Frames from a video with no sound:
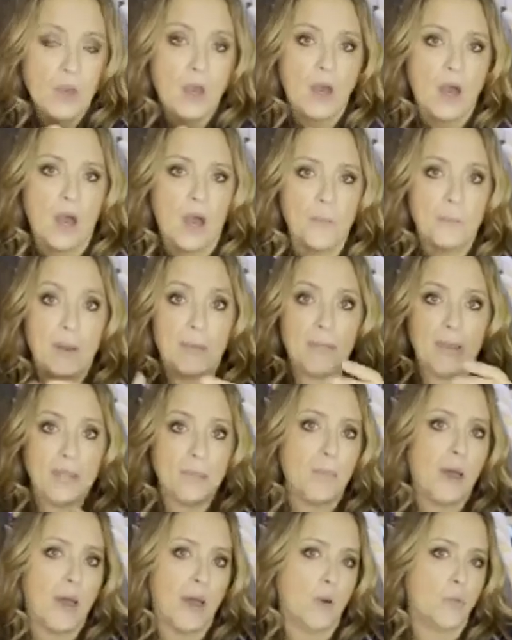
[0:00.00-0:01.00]
I make
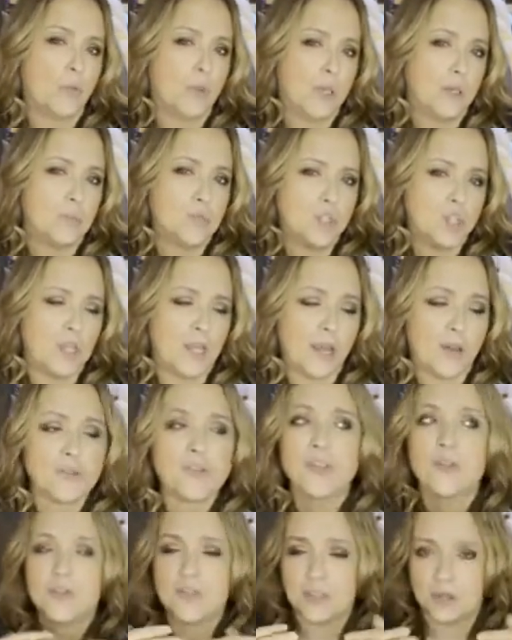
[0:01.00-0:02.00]
my own kimchi now,
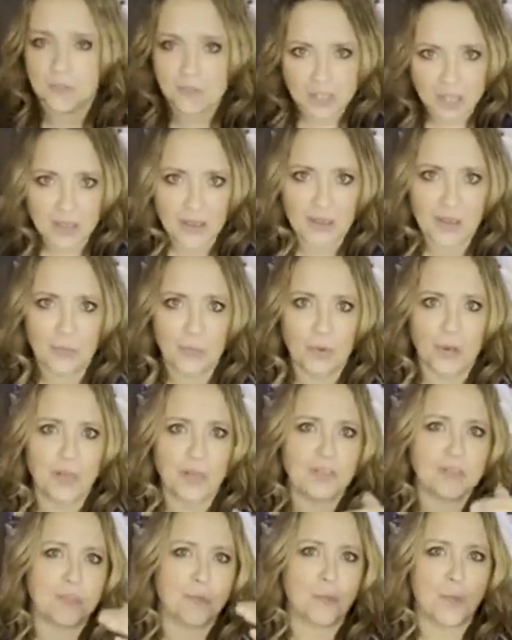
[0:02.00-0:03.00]
so sometime when I
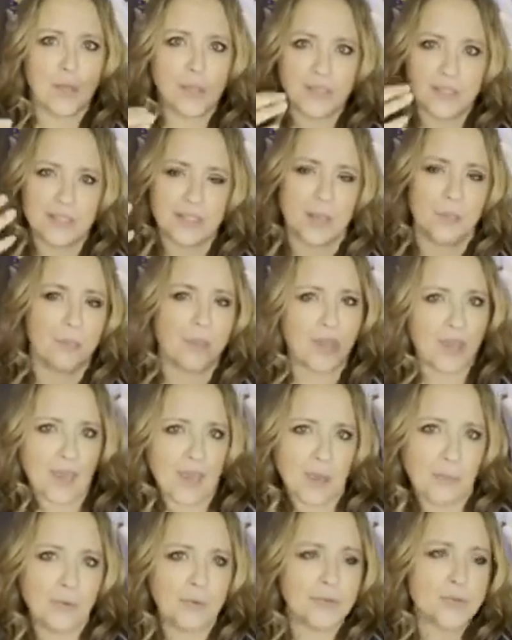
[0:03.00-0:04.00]
get some nice snap of
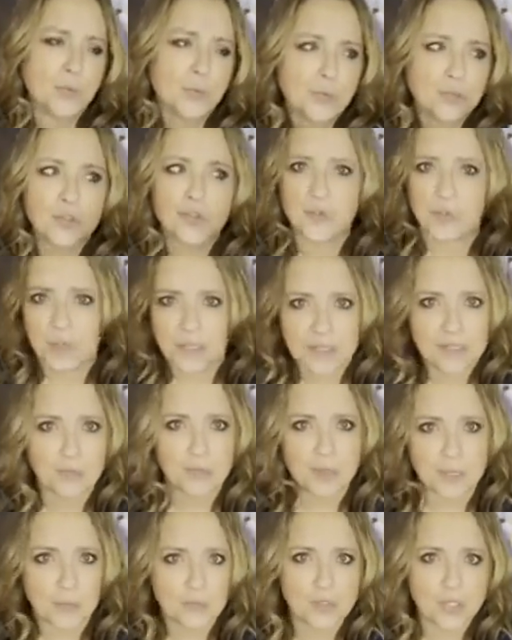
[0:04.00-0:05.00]
cabbage, we'll just make some
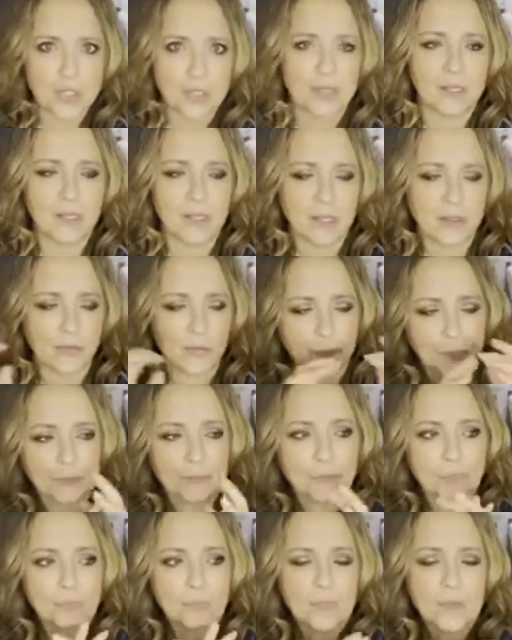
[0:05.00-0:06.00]
kimchi together.
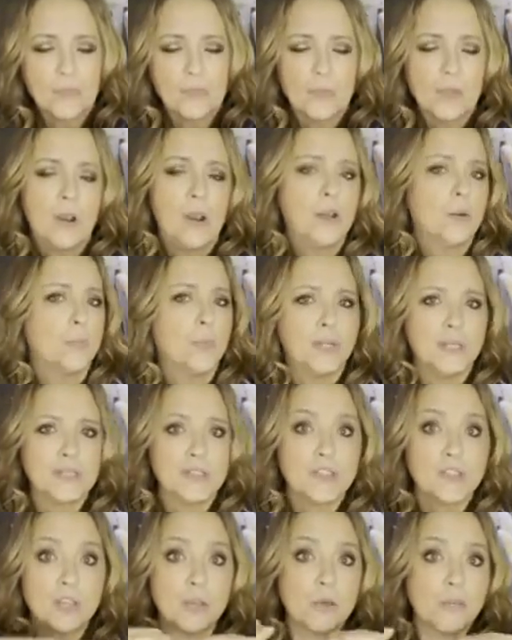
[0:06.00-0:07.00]
But it's
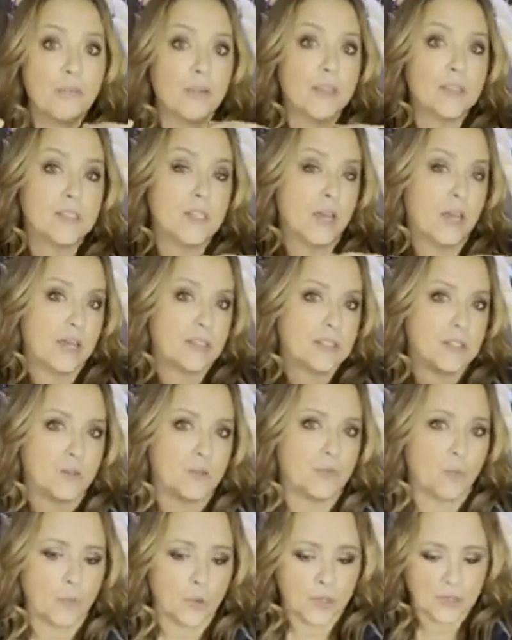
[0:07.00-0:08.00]
so fantastic
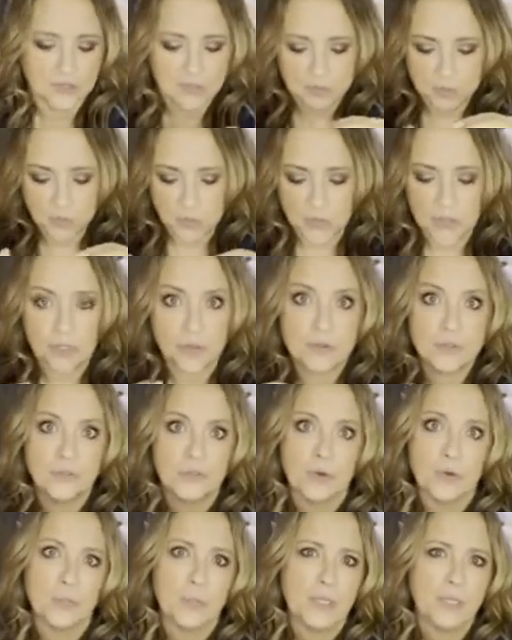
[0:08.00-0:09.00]
for you because it's one of those
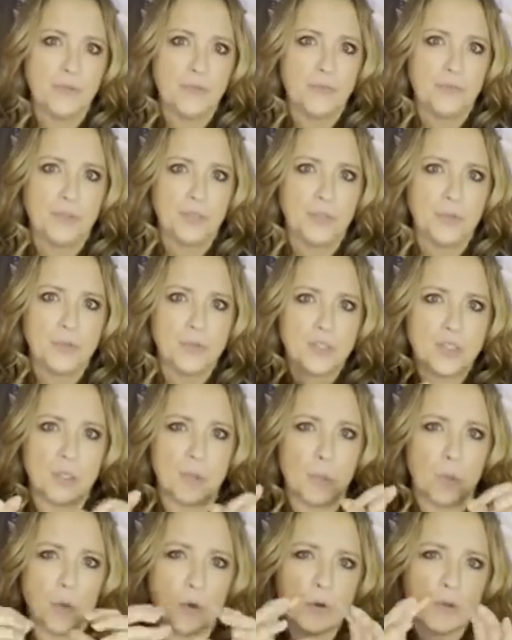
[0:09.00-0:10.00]
fermented foods and
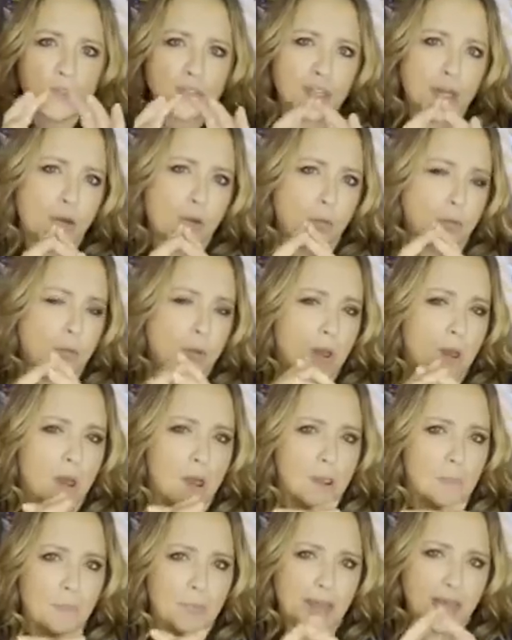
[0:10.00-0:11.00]
it works on
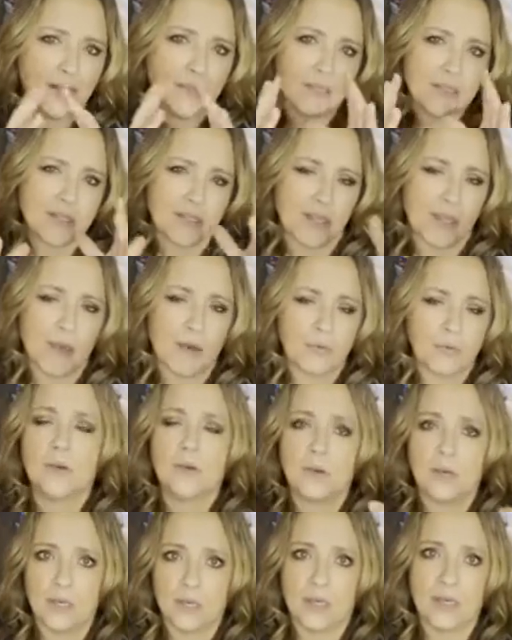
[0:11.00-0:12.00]
balancing out
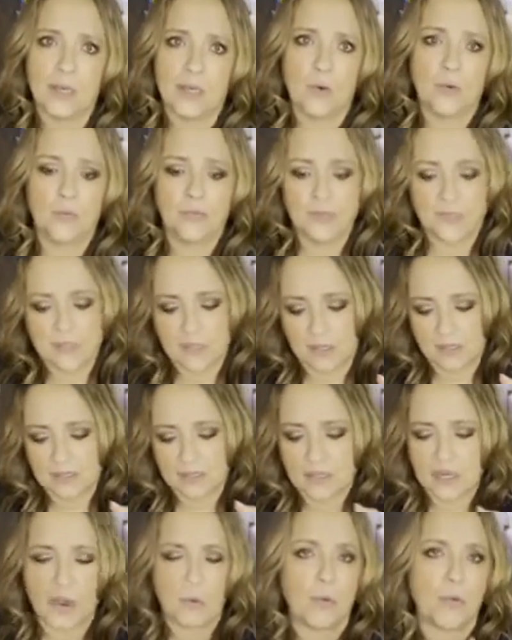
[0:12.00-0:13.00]
gut health. It's like
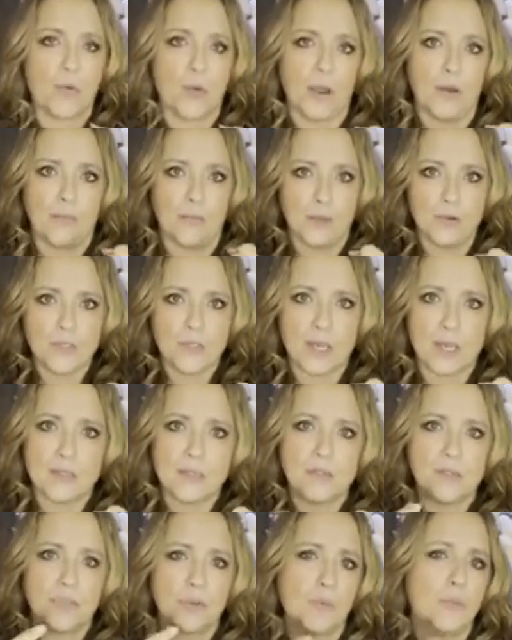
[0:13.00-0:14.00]
sauerkraut. Those kinds
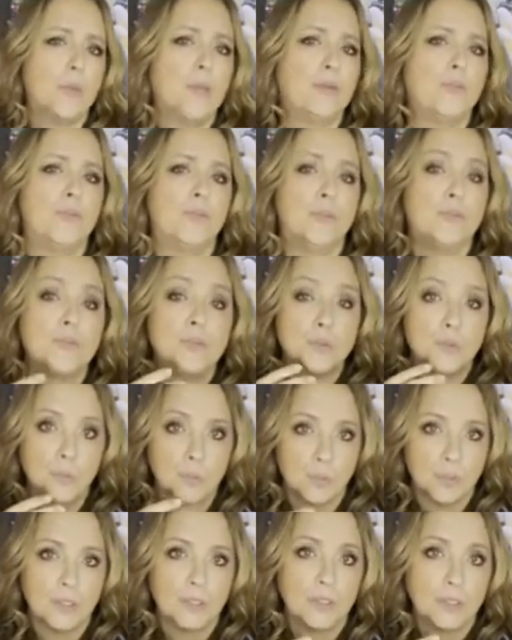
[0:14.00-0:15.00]
of fermented foods are
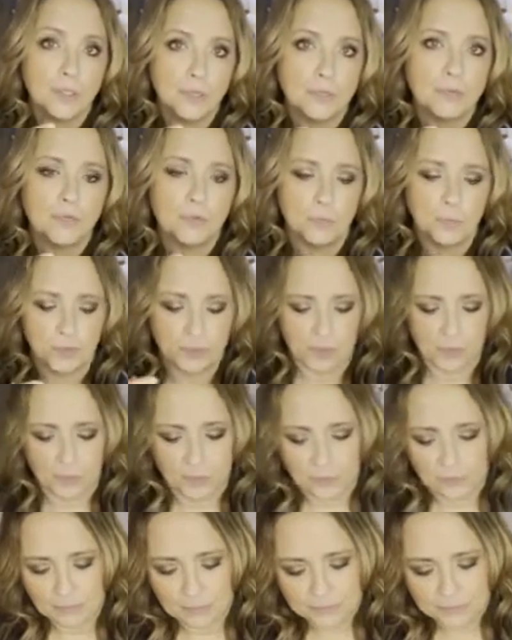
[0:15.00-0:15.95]
really good for people.